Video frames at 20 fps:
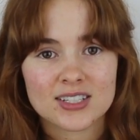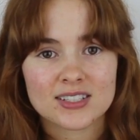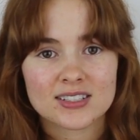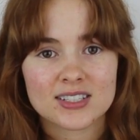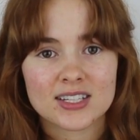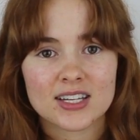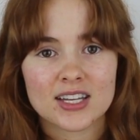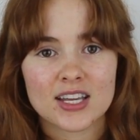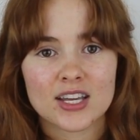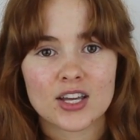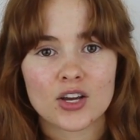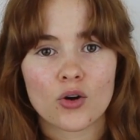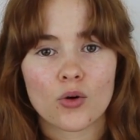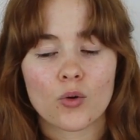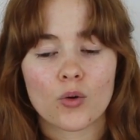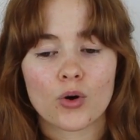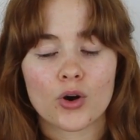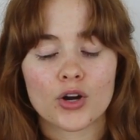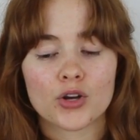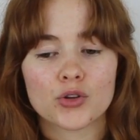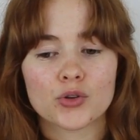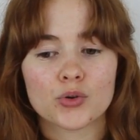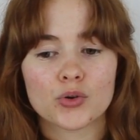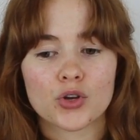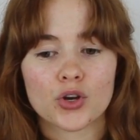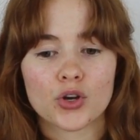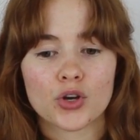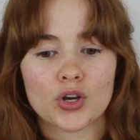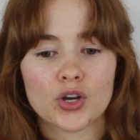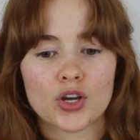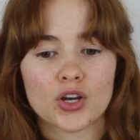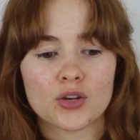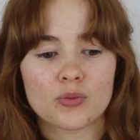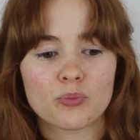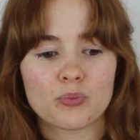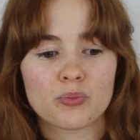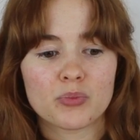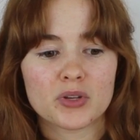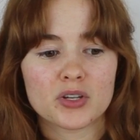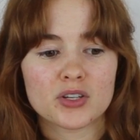in it, or you
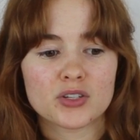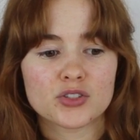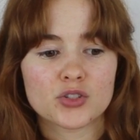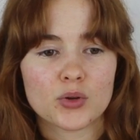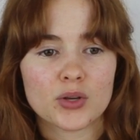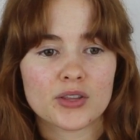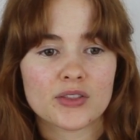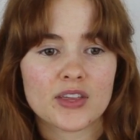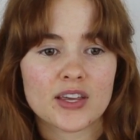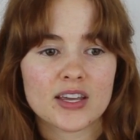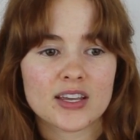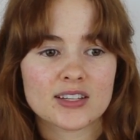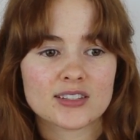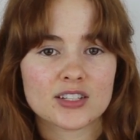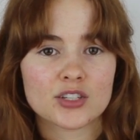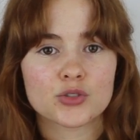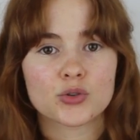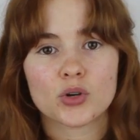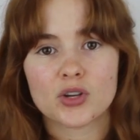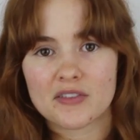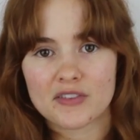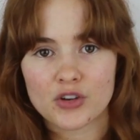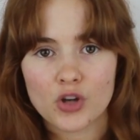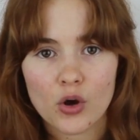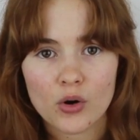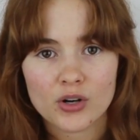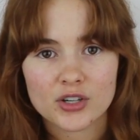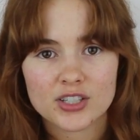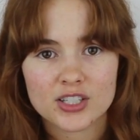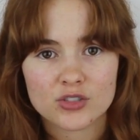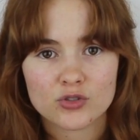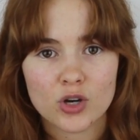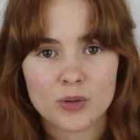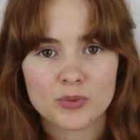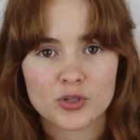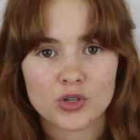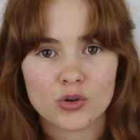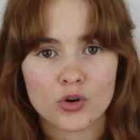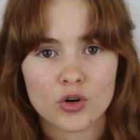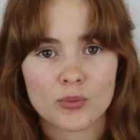could be doing things that you don't even know are
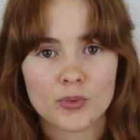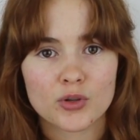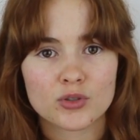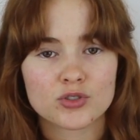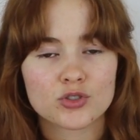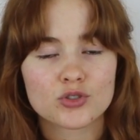disrupting your hormones.